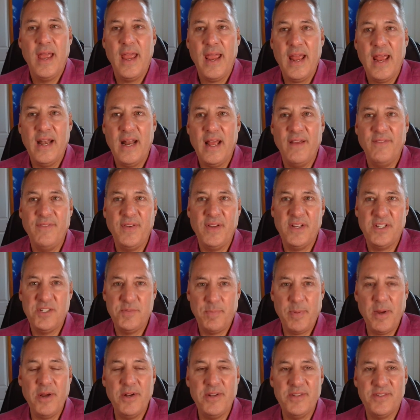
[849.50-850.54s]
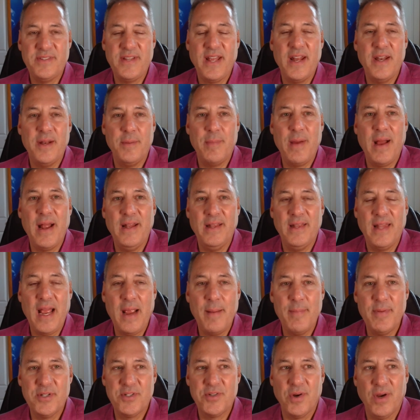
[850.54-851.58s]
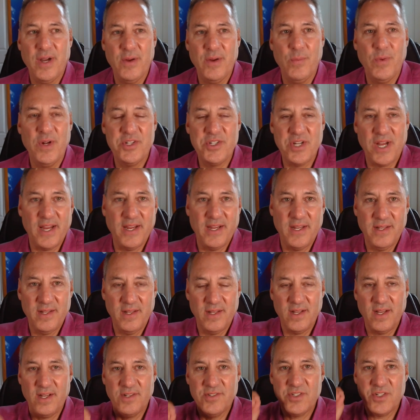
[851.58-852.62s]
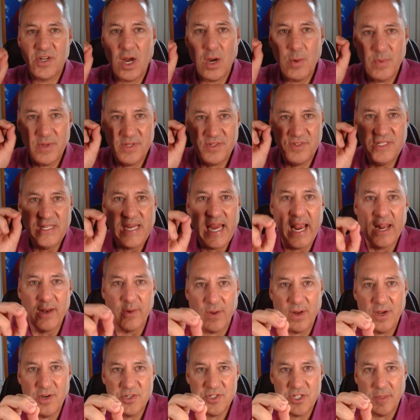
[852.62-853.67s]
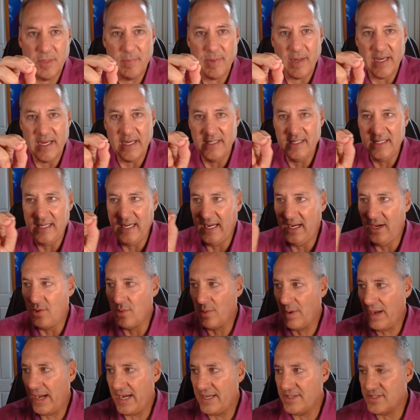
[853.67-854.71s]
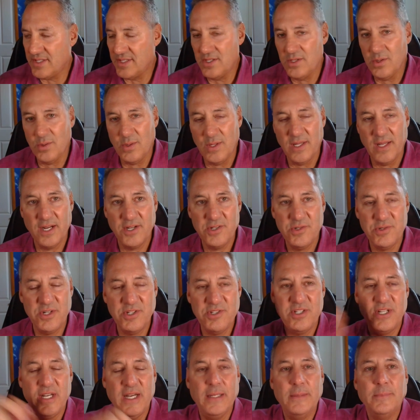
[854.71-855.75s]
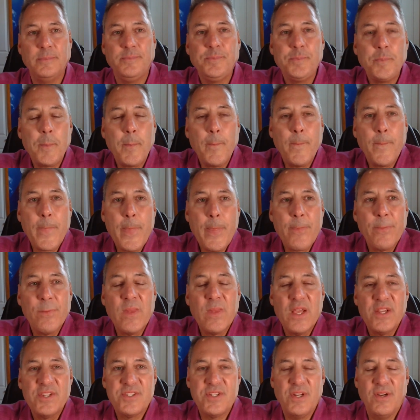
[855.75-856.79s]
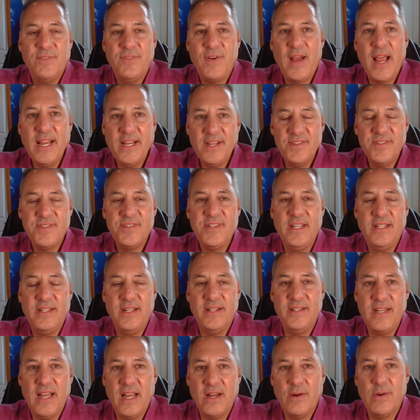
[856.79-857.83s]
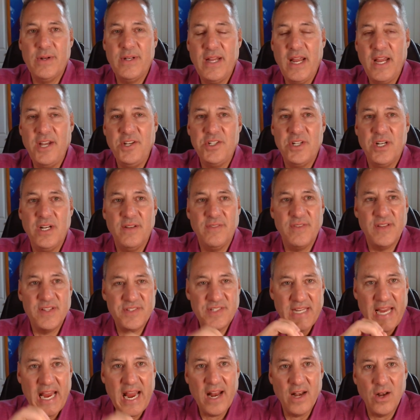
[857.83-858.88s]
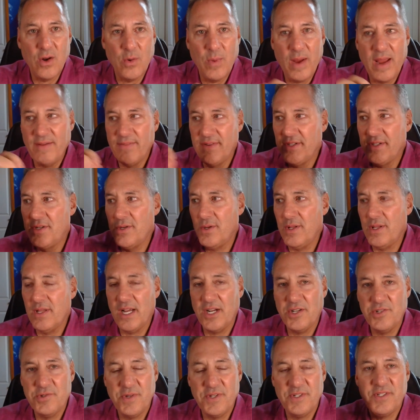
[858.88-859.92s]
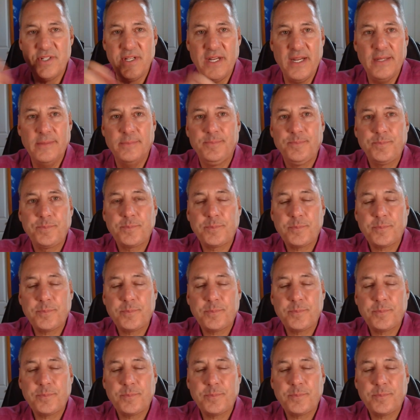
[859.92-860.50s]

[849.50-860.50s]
And I've experienced that in my laboratory, in which I start with scalar energy, but it degrades into electricity. So if I can see the degradation of a scalar wave into electricity,